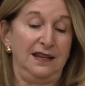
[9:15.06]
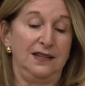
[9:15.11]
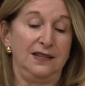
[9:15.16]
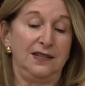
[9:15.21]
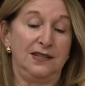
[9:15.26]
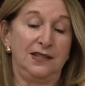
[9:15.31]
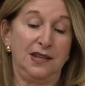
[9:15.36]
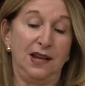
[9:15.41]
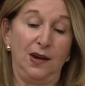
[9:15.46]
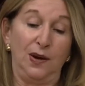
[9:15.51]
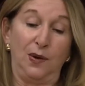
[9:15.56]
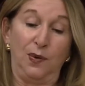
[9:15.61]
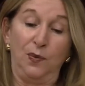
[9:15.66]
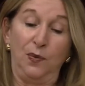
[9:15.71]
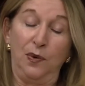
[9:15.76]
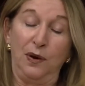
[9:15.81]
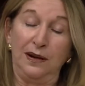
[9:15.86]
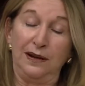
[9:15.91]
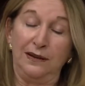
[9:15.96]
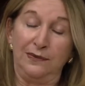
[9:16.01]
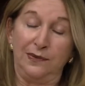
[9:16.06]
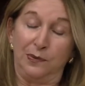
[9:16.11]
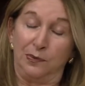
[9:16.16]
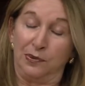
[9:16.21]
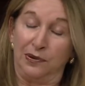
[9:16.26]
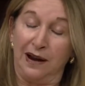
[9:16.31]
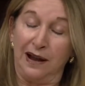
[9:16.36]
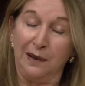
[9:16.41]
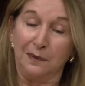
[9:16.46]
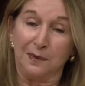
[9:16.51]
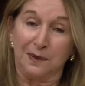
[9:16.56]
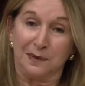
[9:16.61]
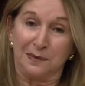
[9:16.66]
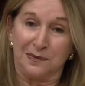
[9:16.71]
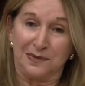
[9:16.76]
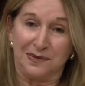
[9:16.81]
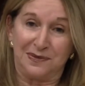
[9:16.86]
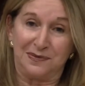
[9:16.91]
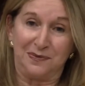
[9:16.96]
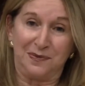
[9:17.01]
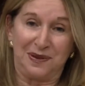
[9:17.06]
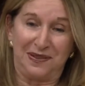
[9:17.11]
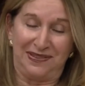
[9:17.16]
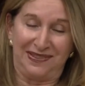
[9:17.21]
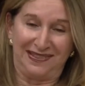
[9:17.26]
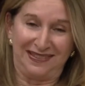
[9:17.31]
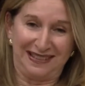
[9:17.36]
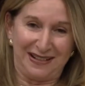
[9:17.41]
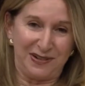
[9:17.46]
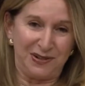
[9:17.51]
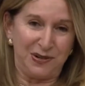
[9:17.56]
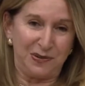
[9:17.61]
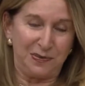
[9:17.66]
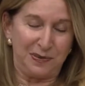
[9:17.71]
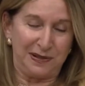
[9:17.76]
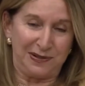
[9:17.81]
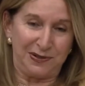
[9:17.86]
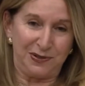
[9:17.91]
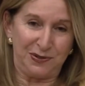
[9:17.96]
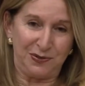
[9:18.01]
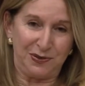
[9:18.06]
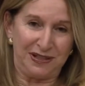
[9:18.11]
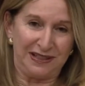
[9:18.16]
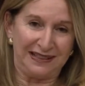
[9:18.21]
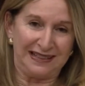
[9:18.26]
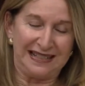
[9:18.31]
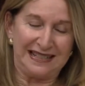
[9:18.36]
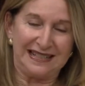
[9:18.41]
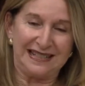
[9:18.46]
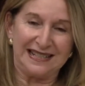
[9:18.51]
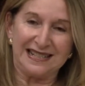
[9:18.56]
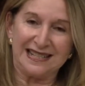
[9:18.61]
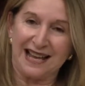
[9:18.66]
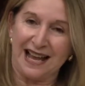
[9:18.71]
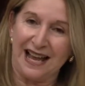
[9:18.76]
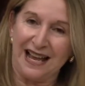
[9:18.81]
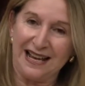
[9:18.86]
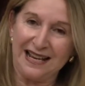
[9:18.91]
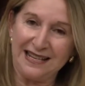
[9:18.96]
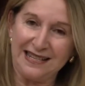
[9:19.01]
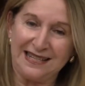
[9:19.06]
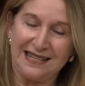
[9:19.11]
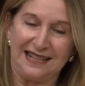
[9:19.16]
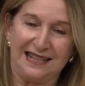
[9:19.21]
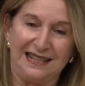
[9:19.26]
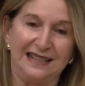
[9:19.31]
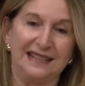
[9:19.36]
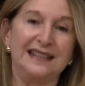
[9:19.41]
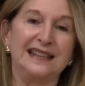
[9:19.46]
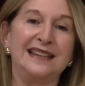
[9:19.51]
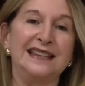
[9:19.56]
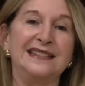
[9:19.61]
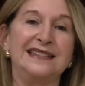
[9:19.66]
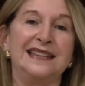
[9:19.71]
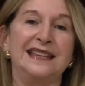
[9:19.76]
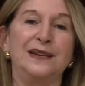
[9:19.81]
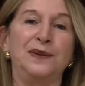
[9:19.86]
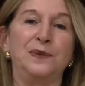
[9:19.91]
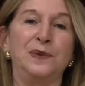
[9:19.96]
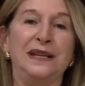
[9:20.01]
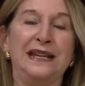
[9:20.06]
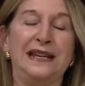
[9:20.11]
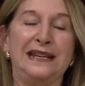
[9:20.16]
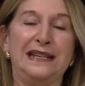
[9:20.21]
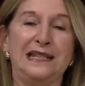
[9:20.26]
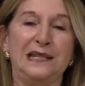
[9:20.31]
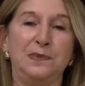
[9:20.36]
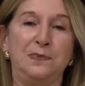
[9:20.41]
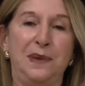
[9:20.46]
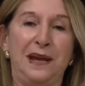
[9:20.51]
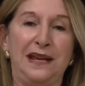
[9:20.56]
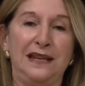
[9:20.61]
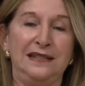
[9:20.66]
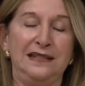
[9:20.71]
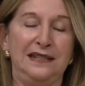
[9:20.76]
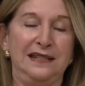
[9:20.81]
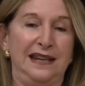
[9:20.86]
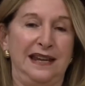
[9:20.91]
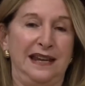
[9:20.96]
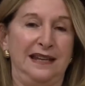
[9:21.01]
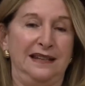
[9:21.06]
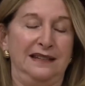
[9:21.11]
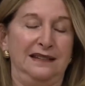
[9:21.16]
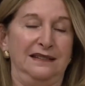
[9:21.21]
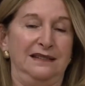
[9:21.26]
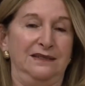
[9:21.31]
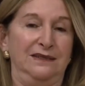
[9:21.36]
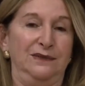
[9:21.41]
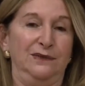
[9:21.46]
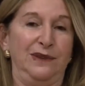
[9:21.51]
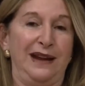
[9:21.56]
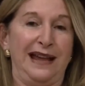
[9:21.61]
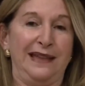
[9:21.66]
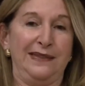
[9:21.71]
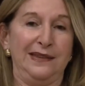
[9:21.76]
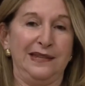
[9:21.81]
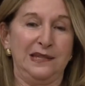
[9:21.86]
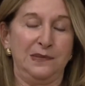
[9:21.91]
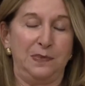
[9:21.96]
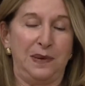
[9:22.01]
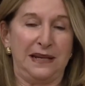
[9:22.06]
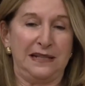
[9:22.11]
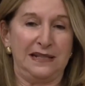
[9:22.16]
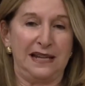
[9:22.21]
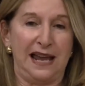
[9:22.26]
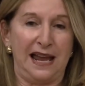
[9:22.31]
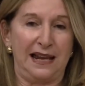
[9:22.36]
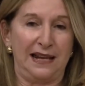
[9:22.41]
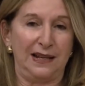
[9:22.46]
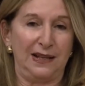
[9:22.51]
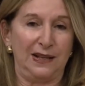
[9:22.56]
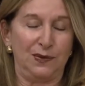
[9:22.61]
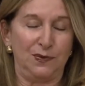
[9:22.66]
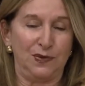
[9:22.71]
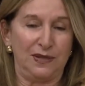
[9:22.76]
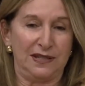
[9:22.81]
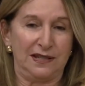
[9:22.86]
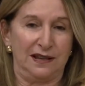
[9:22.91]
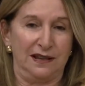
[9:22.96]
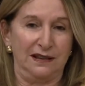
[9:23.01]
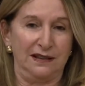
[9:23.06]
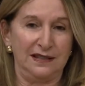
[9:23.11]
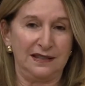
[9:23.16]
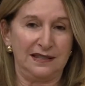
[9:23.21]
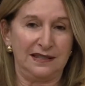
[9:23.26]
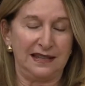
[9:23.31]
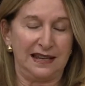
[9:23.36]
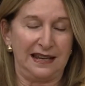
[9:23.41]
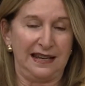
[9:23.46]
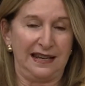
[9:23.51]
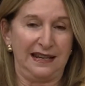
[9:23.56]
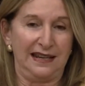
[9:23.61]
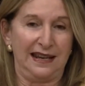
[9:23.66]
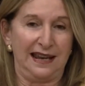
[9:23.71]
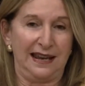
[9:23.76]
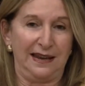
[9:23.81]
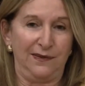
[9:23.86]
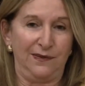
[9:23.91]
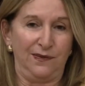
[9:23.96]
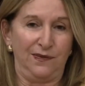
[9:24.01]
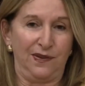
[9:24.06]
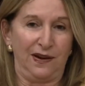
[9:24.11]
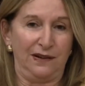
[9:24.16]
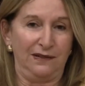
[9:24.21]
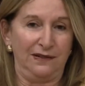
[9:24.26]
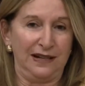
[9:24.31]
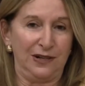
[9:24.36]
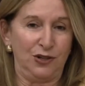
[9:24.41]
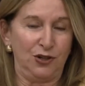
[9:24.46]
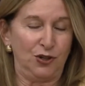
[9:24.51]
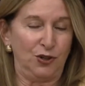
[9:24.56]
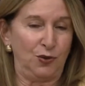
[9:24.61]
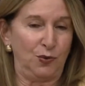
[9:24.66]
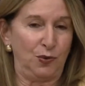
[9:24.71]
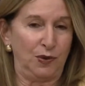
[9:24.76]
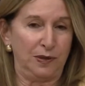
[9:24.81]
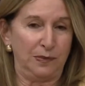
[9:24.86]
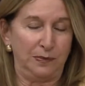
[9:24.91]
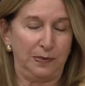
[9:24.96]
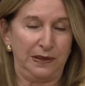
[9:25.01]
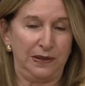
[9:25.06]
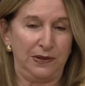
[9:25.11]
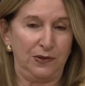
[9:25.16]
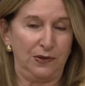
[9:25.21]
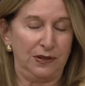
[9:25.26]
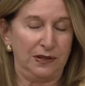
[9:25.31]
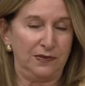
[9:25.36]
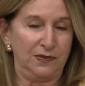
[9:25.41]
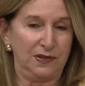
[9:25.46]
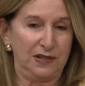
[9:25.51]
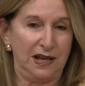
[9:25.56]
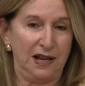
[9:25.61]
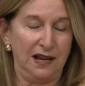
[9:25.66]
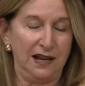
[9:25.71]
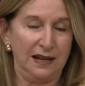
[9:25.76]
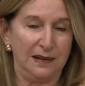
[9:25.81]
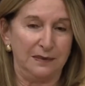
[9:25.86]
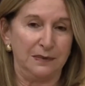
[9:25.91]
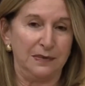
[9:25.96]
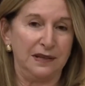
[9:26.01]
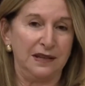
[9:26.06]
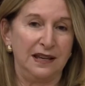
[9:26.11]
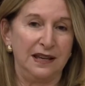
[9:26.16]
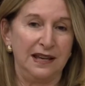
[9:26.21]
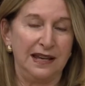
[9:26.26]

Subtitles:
So one of the problems with the leadership industry, at least as I see it, is that we expect to get rather spectacular results in a very short period of time.